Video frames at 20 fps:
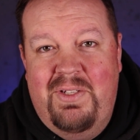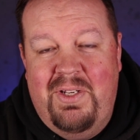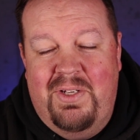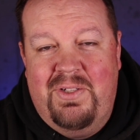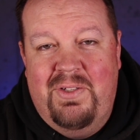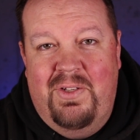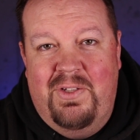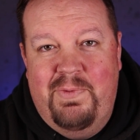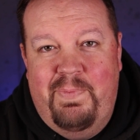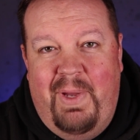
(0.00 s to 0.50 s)

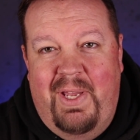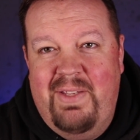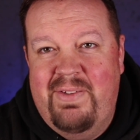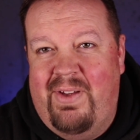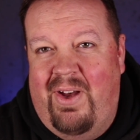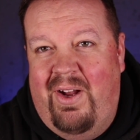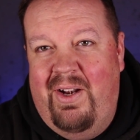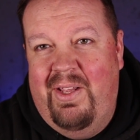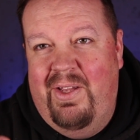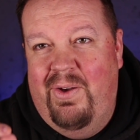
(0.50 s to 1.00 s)
additional space.
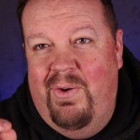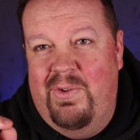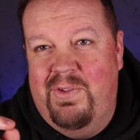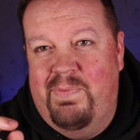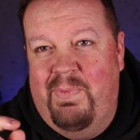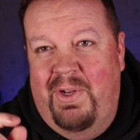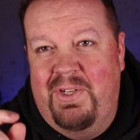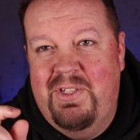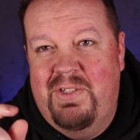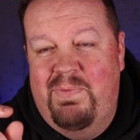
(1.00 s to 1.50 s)
Audio
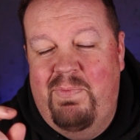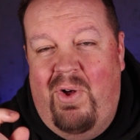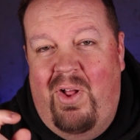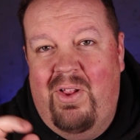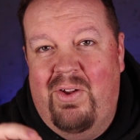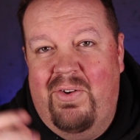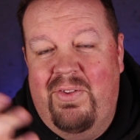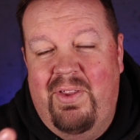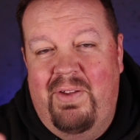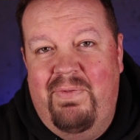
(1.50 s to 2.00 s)
is much
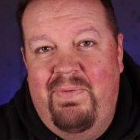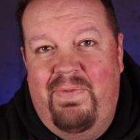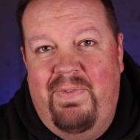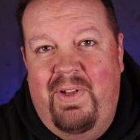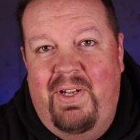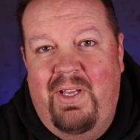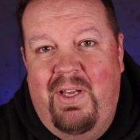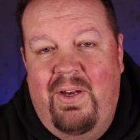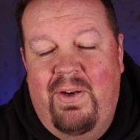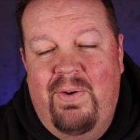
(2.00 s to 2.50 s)
smaller than
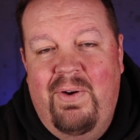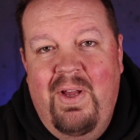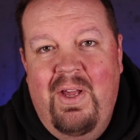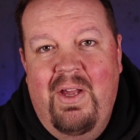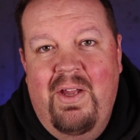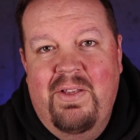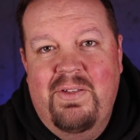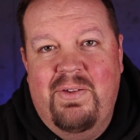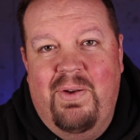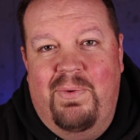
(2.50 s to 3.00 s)
video,
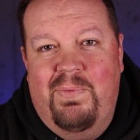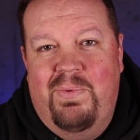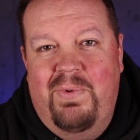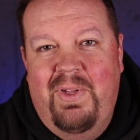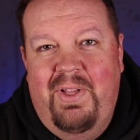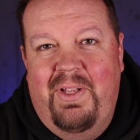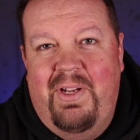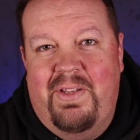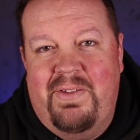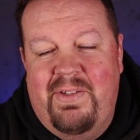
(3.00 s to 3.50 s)
so it
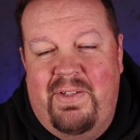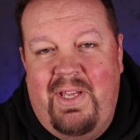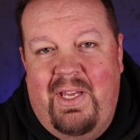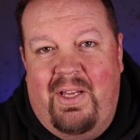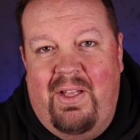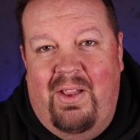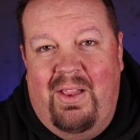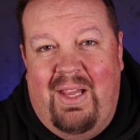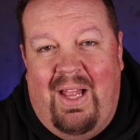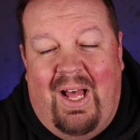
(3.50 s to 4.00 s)
really doesn't
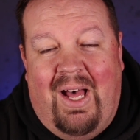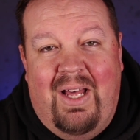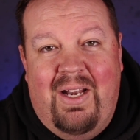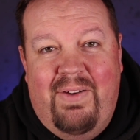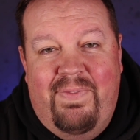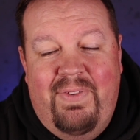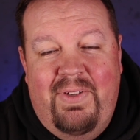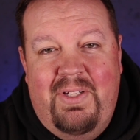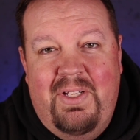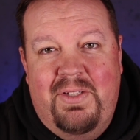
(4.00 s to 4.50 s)
take a lot
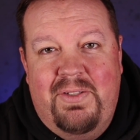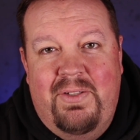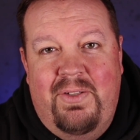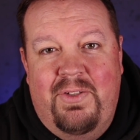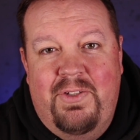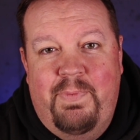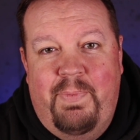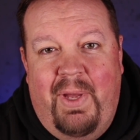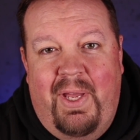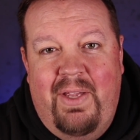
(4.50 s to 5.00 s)
of
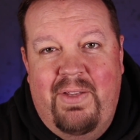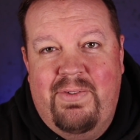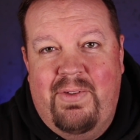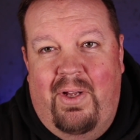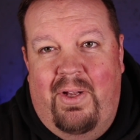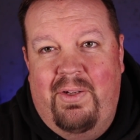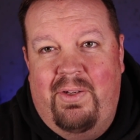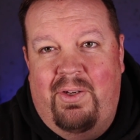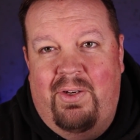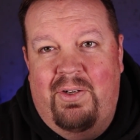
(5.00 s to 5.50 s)
additional space
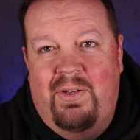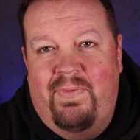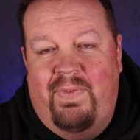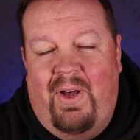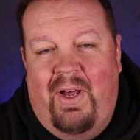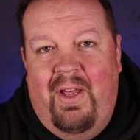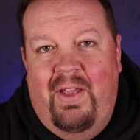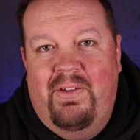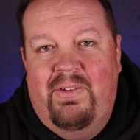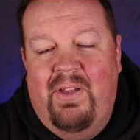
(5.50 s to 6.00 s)
on your
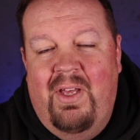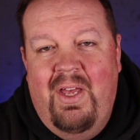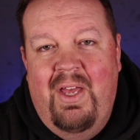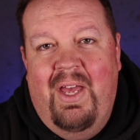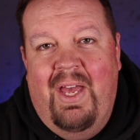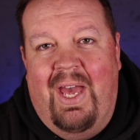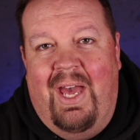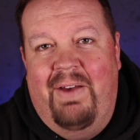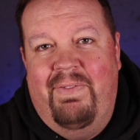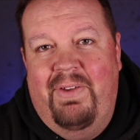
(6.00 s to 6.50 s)
device
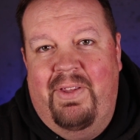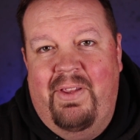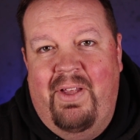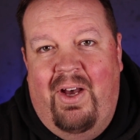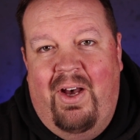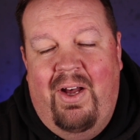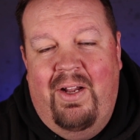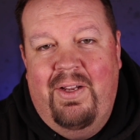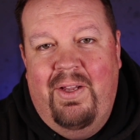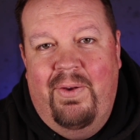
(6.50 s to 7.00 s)
having the
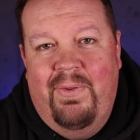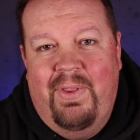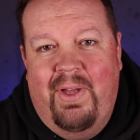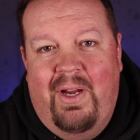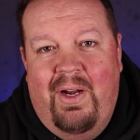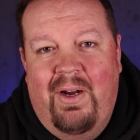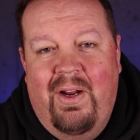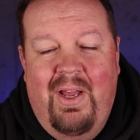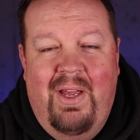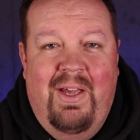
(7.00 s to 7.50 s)
audio
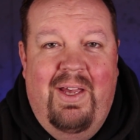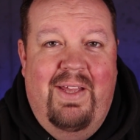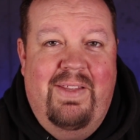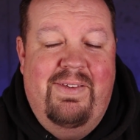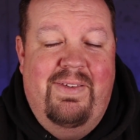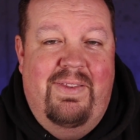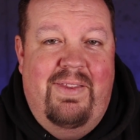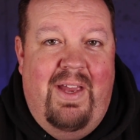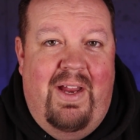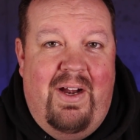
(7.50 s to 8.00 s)
there.
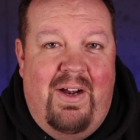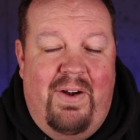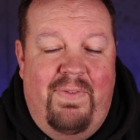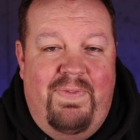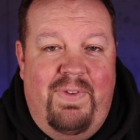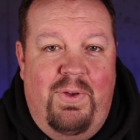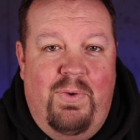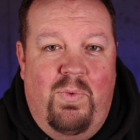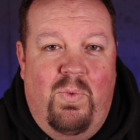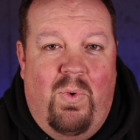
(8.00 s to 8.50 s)
It's there
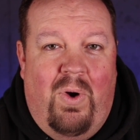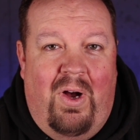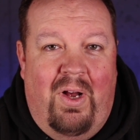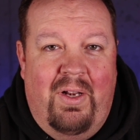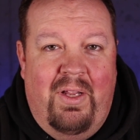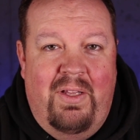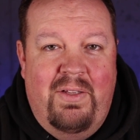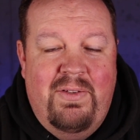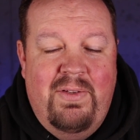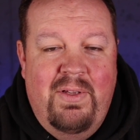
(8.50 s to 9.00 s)
if you
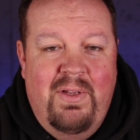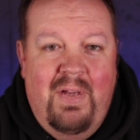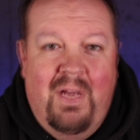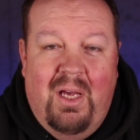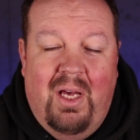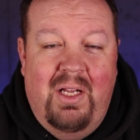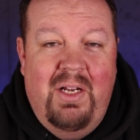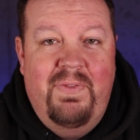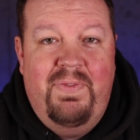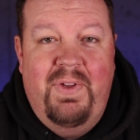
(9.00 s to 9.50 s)
want it.
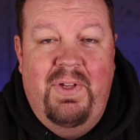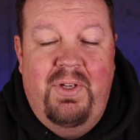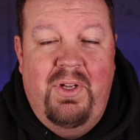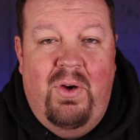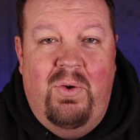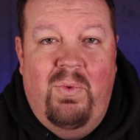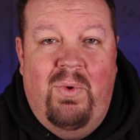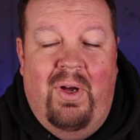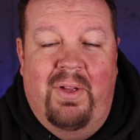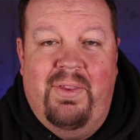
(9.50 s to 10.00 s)
And if you
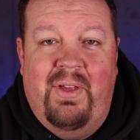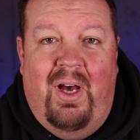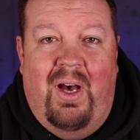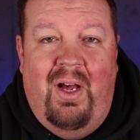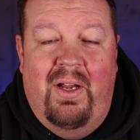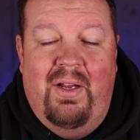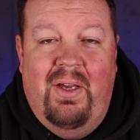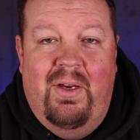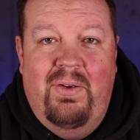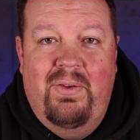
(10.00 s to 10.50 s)
don't want the
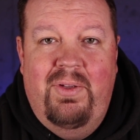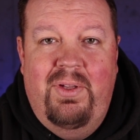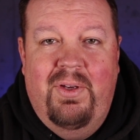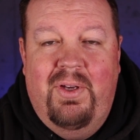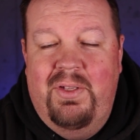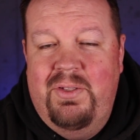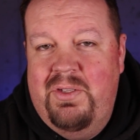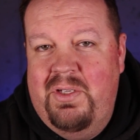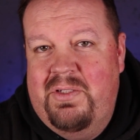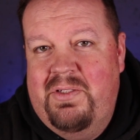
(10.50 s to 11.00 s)
audio, you
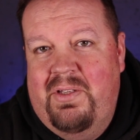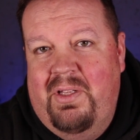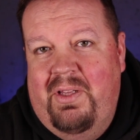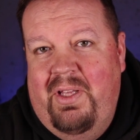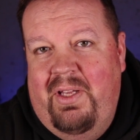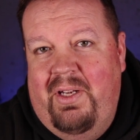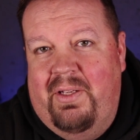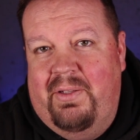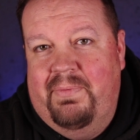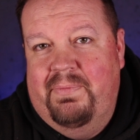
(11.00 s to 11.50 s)
can just
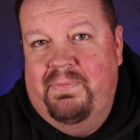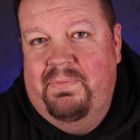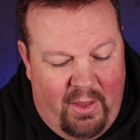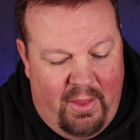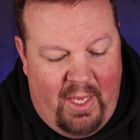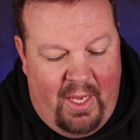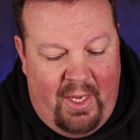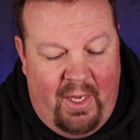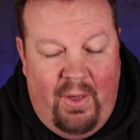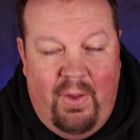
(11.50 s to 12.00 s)
delete it.
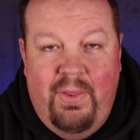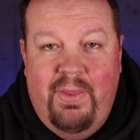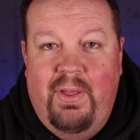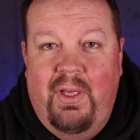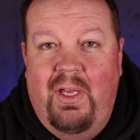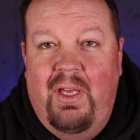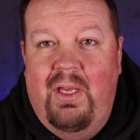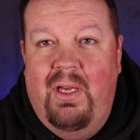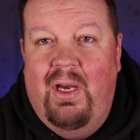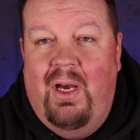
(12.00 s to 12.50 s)
Now,
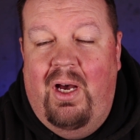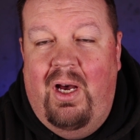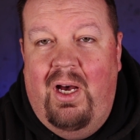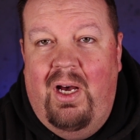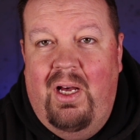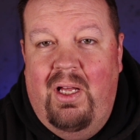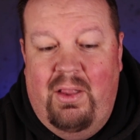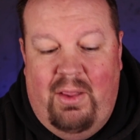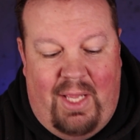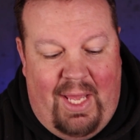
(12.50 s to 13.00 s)
the
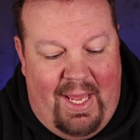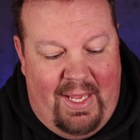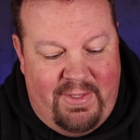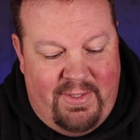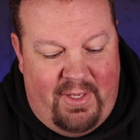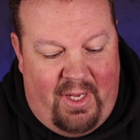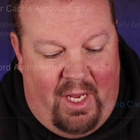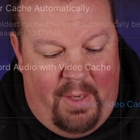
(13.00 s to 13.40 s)
uh, last